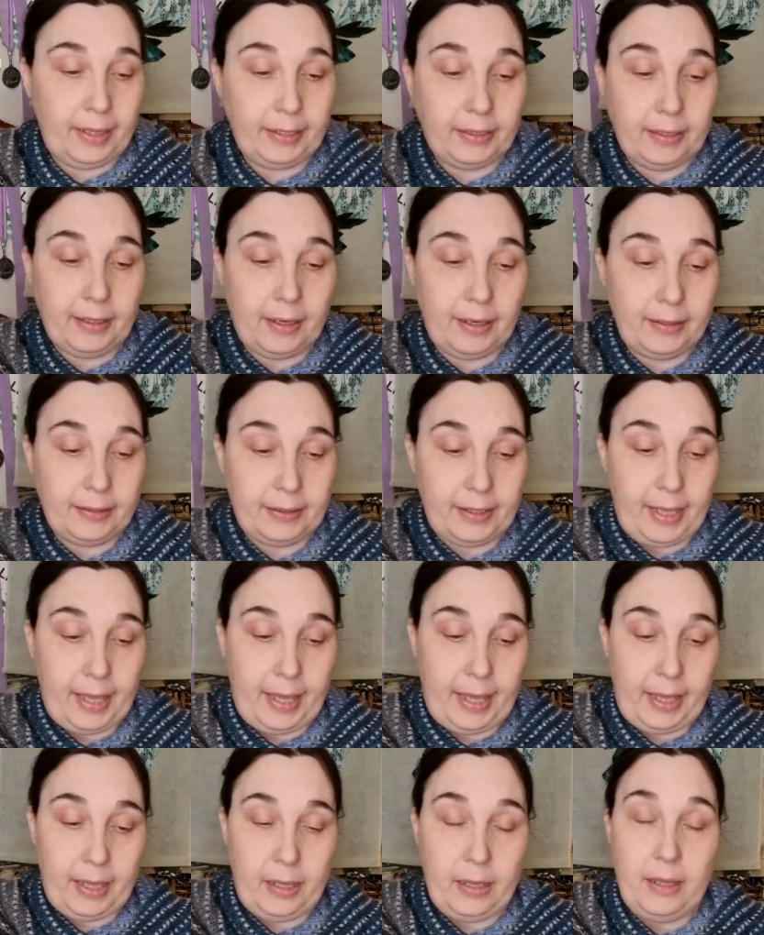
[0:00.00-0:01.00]
I got
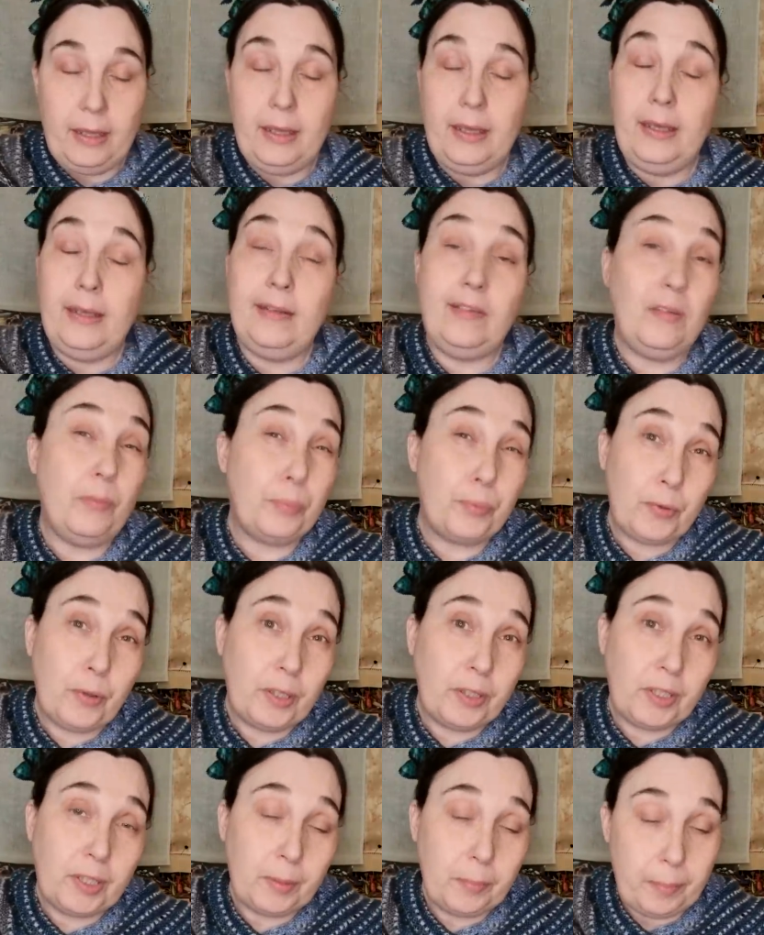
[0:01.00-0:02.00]
a, it's a
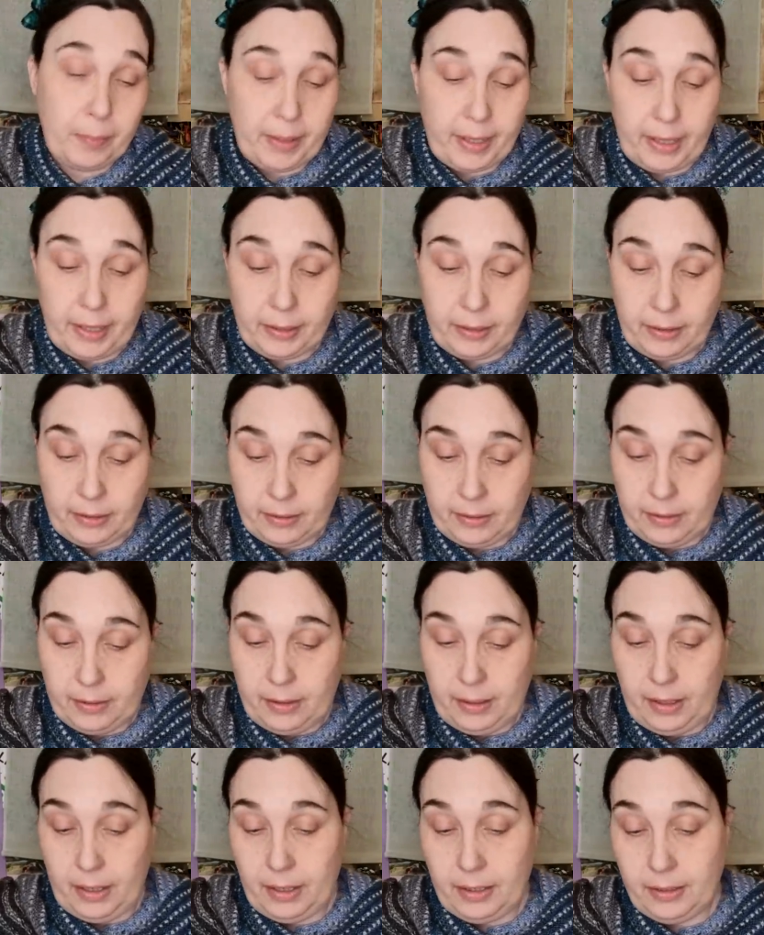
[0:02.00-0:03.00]
project bag.
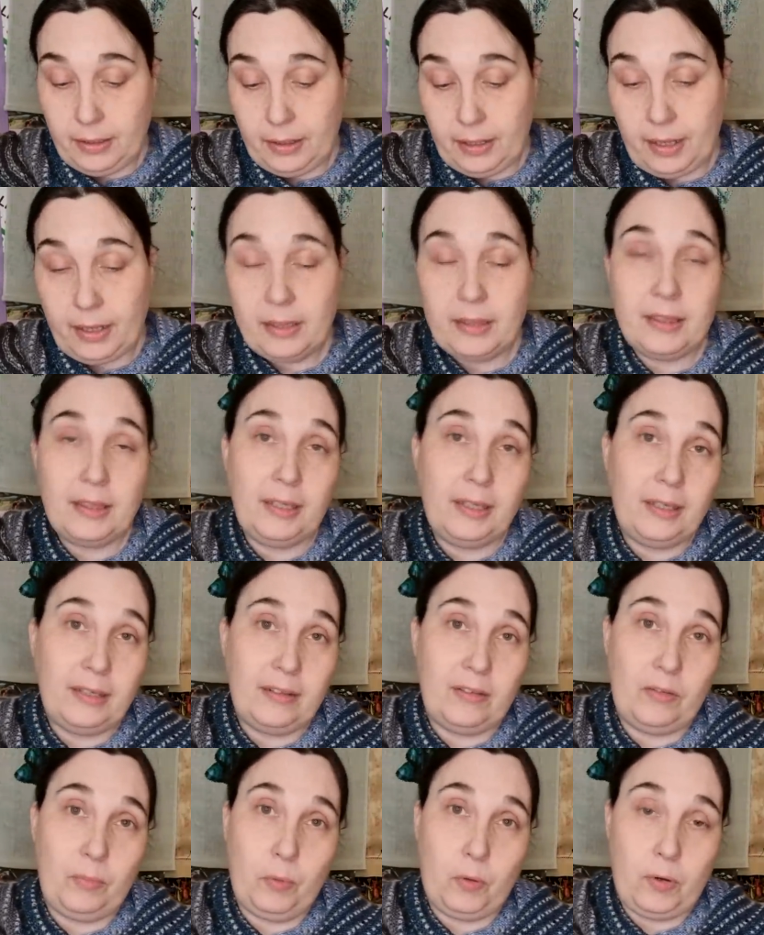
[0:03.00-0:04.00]
I, I think
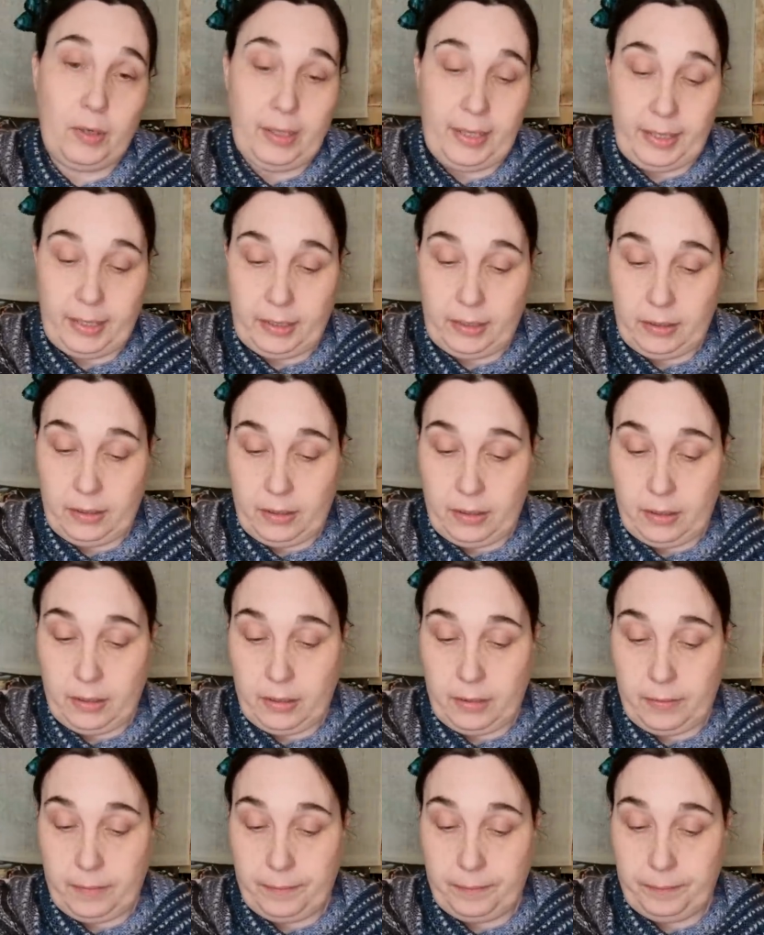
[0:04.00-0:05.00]
it's more like
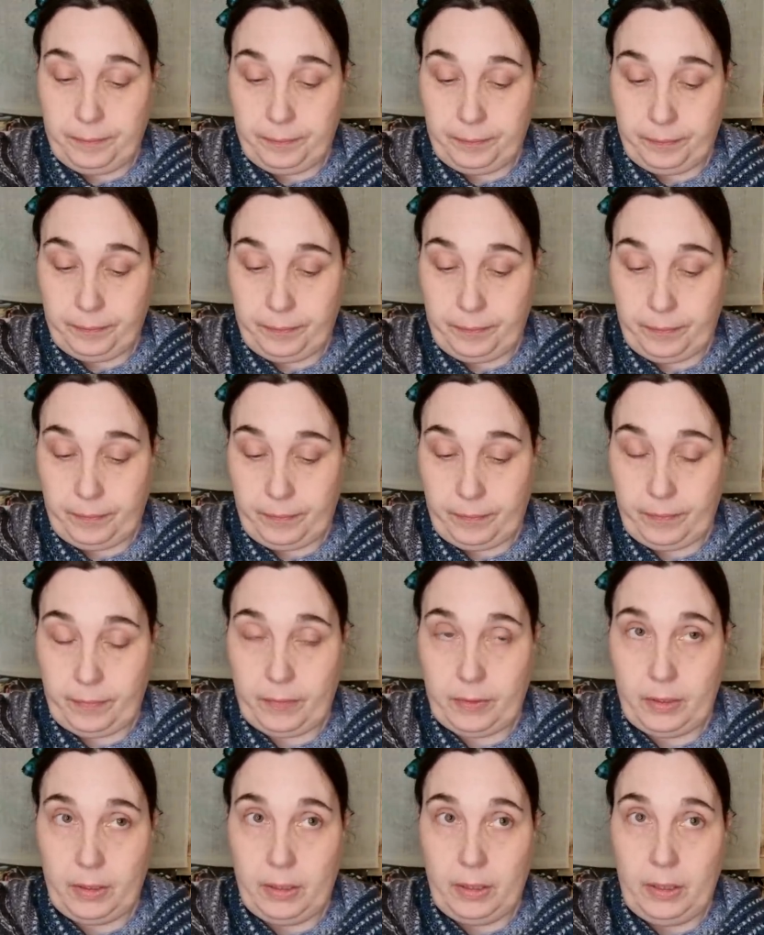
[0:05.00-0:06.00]
um,
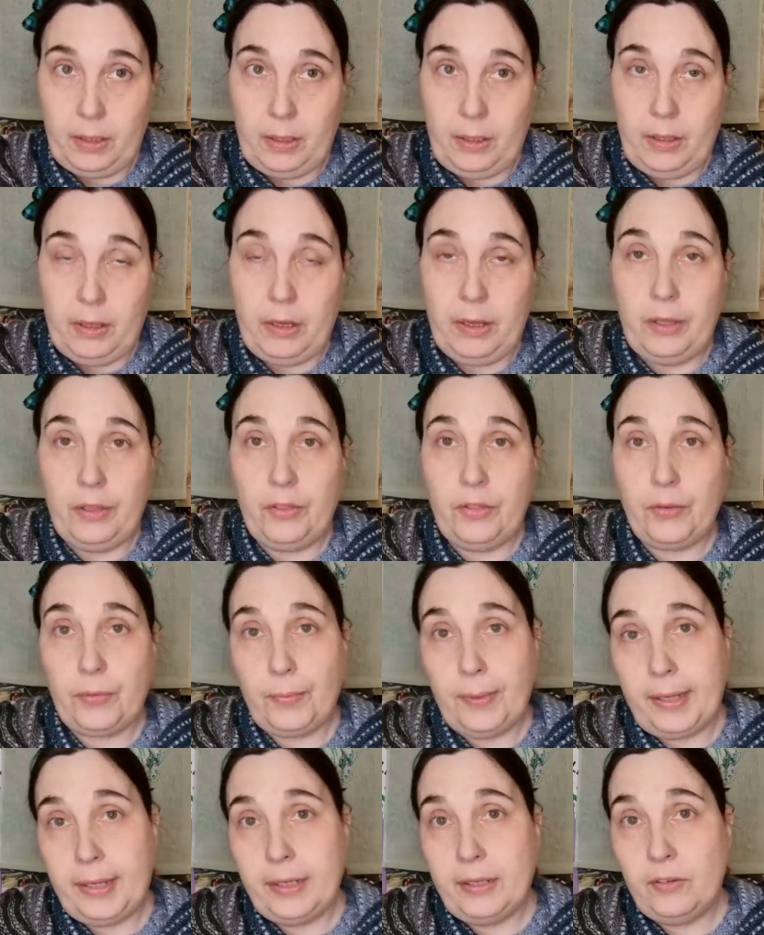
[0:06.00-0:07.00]
a
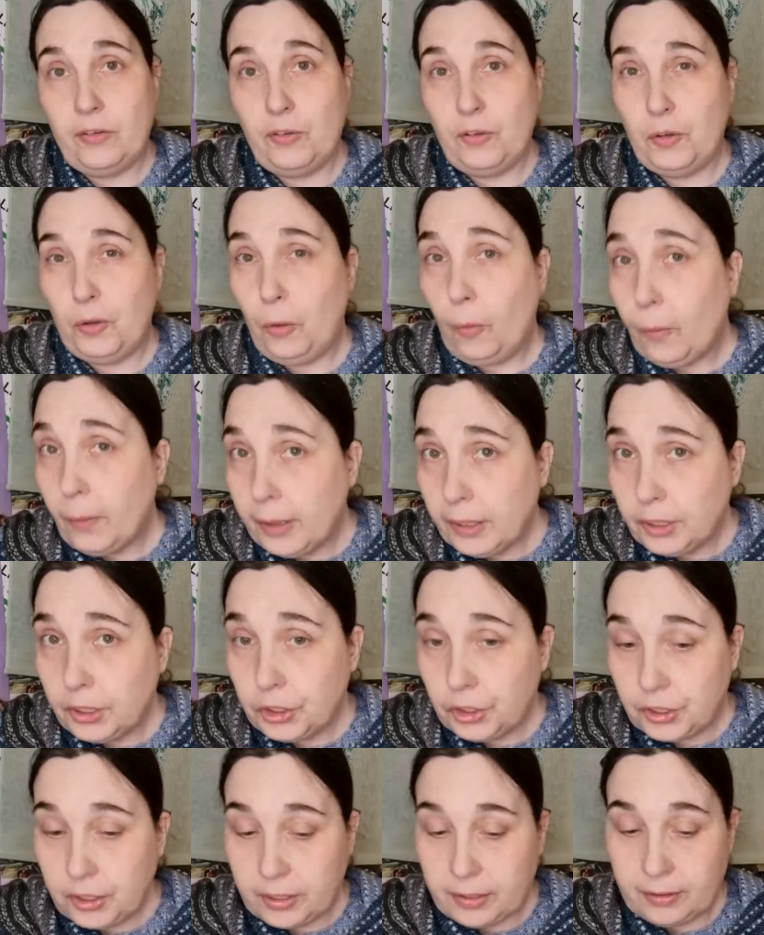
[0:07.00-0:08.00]
thread
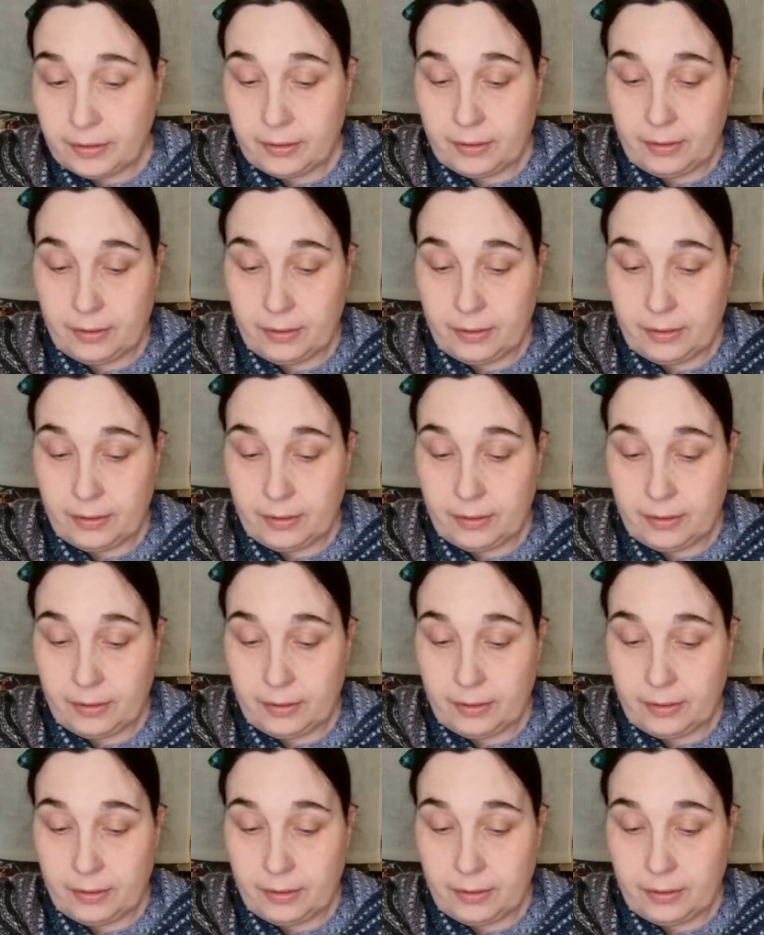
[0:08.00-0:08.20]
storage.